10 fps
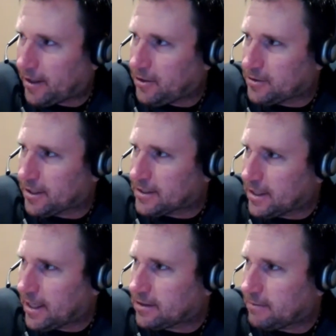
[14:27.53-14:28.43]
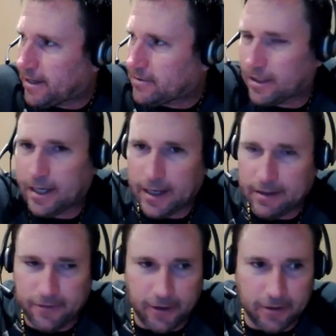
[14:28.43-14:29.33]
I use on set, so I might as well get an
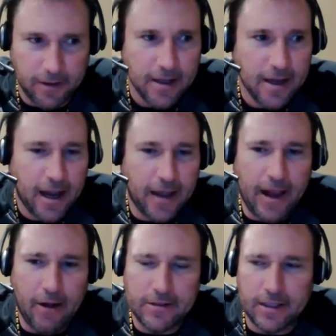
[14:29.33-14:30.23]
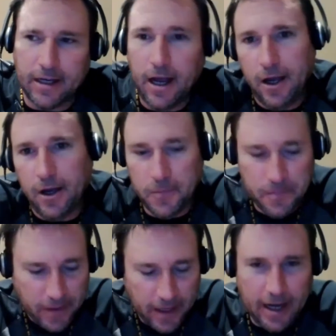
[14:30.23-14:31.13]
iPhone. And now it's and
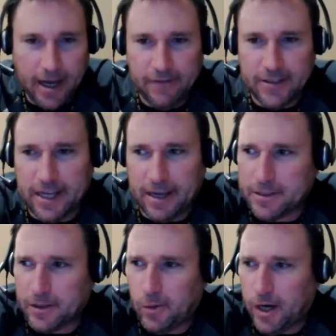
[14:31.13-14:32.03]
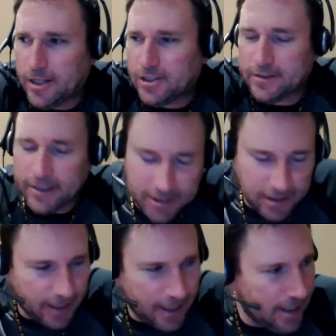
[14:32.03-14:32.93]
I have the Samsung Watch, and I was like,
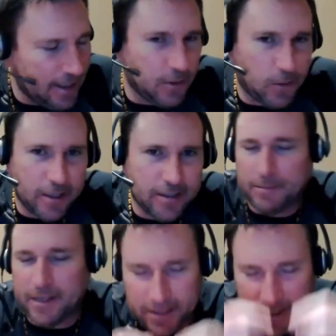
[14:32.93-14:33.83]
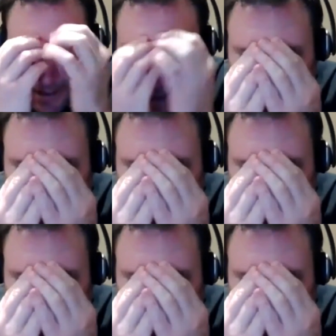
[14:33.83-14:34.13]
I kind of need the watch. I mean, it's just